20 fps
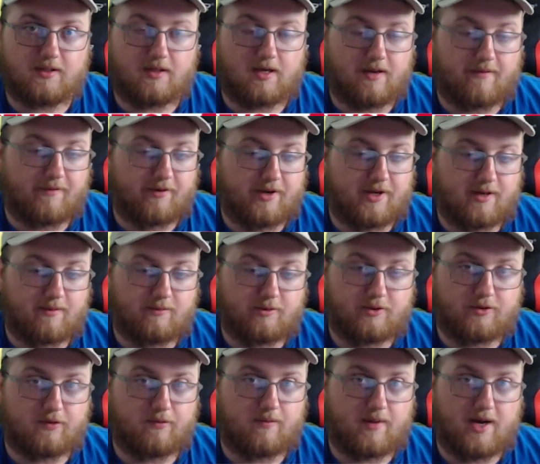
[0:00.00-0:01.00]
every time you
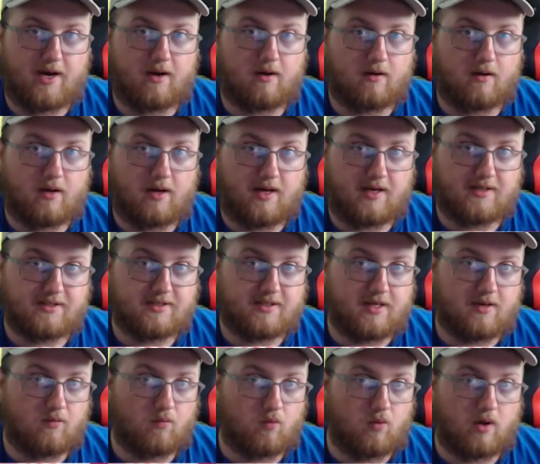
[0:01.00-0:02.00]
zoom out as to
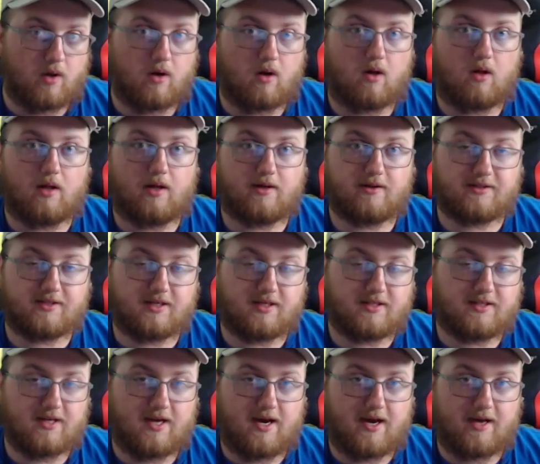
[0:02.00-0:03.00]
what all else
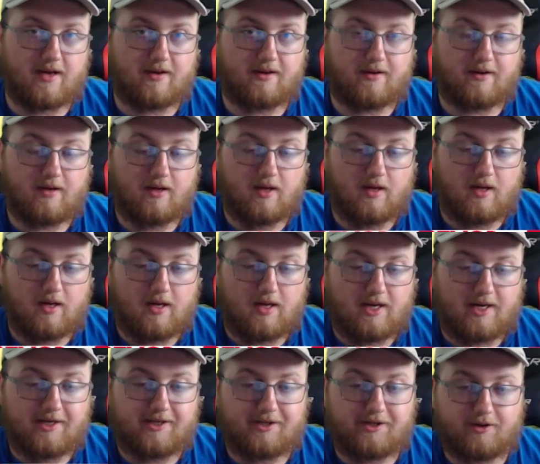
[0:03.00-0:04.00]
gets added
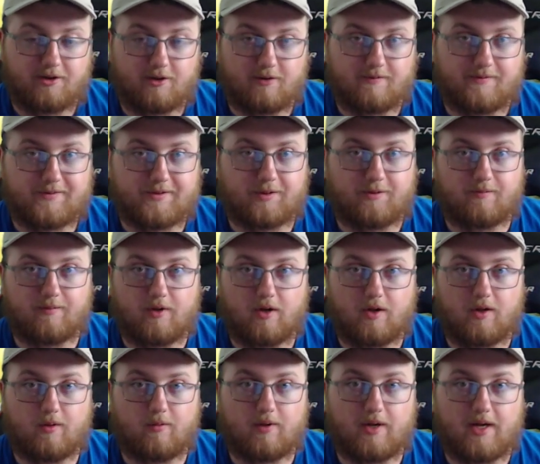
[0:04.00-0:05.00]
until you've zoomed
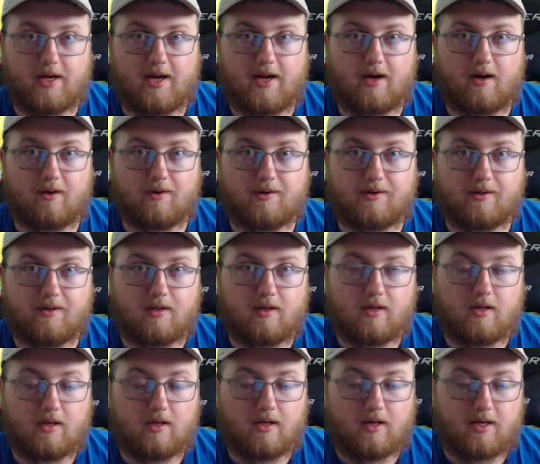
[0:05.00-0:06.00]
all the way out.
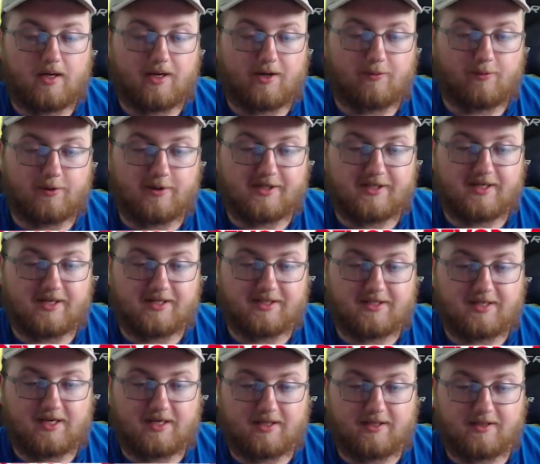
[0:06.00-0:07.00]
And the reason I
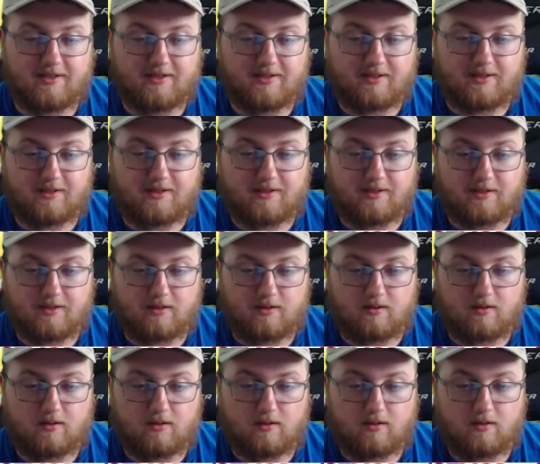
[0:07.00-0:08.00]
say this is
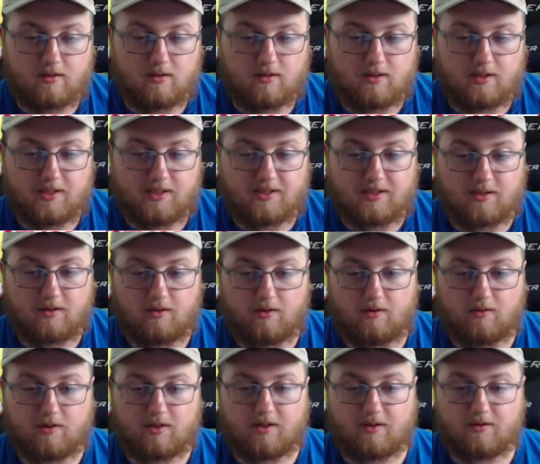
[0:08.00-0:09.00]
until
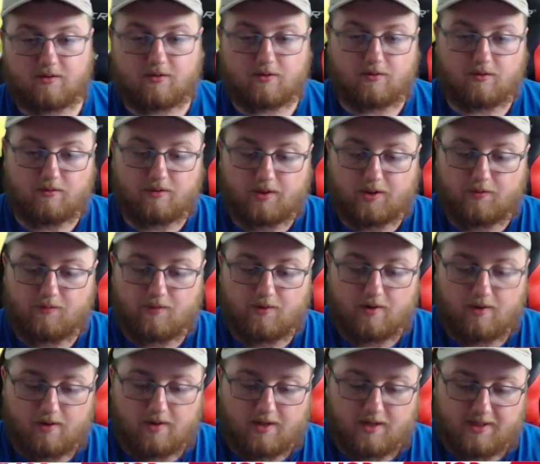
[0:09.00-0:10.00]
you can truly
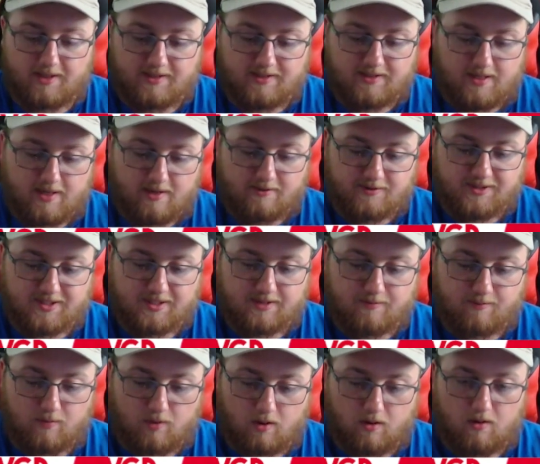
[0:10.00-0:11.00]
realize how
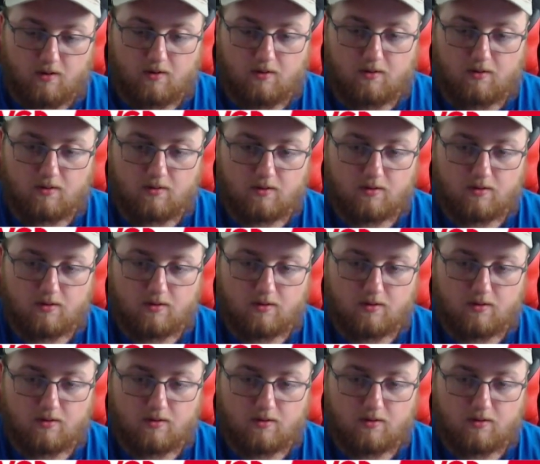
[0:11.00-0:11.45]
small